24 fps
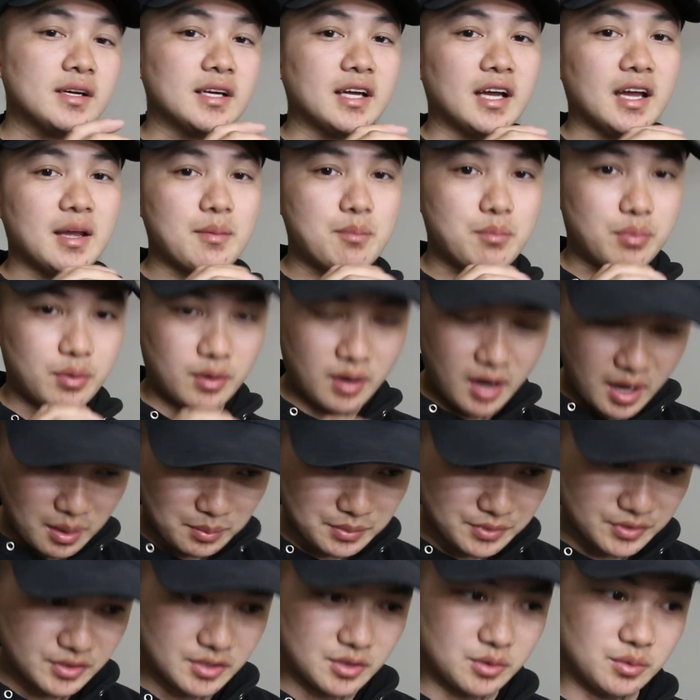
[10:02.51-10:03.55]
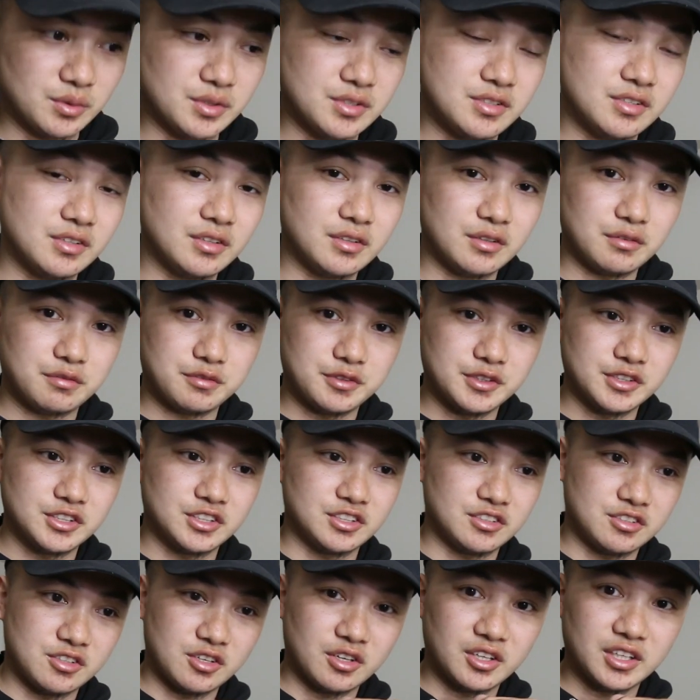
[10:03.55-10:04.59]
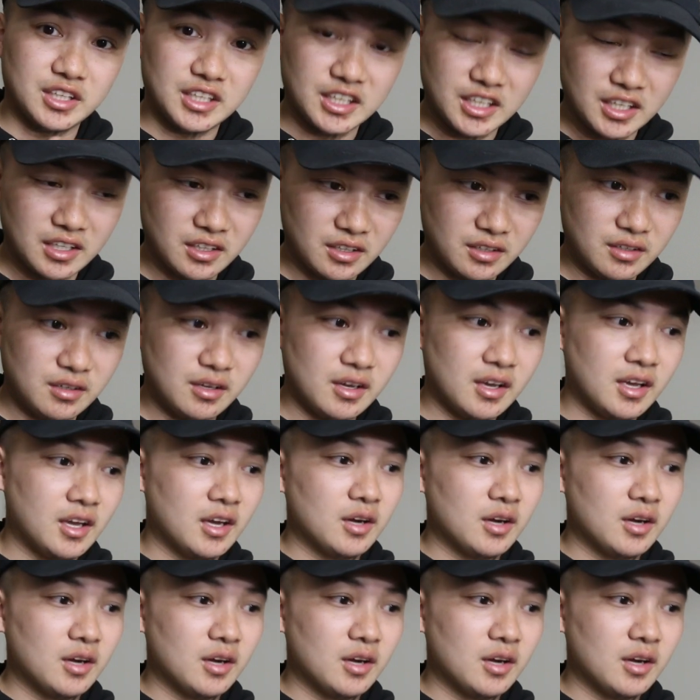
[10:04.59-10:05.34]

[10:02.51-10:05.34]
I promise you, it's either the fish is gonna eat it,